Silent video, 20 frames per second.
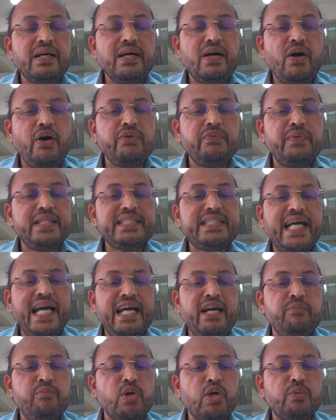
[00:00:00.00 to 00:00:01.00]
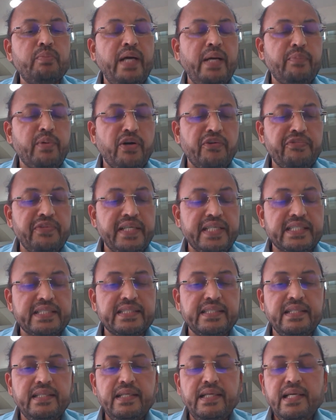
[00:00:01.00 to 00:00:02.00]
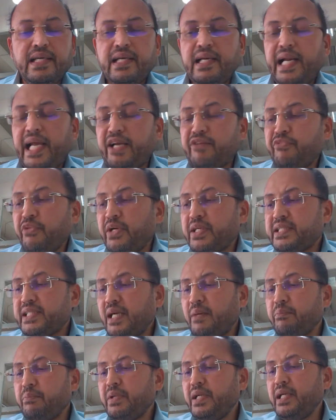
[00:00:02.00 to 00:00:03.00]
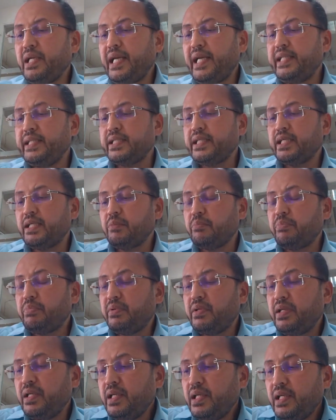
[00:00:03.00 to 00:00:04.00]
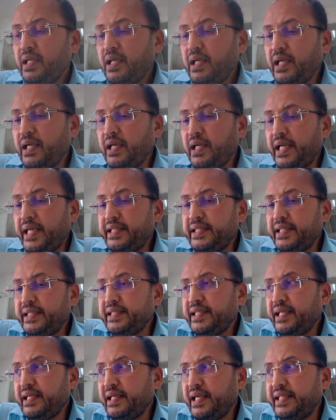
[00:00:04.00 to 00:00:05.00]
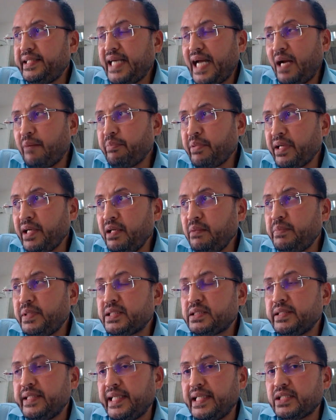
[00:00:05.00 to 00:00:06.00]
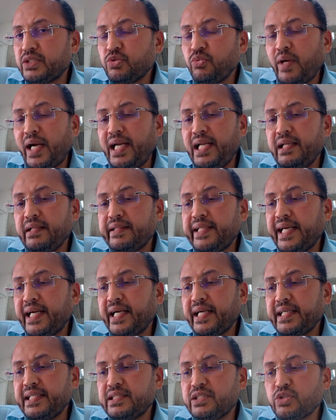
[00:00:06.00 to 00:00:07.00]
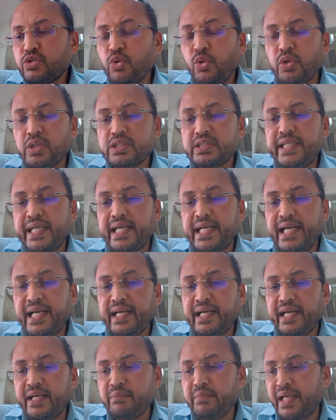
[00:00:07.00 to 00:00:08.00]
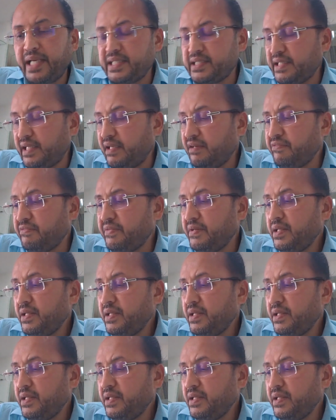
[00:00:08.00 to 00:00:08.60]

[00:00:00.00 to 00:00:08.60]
on which I have booked my profits. Like, for example, in the in the apparel business, while there are stores that I run myself,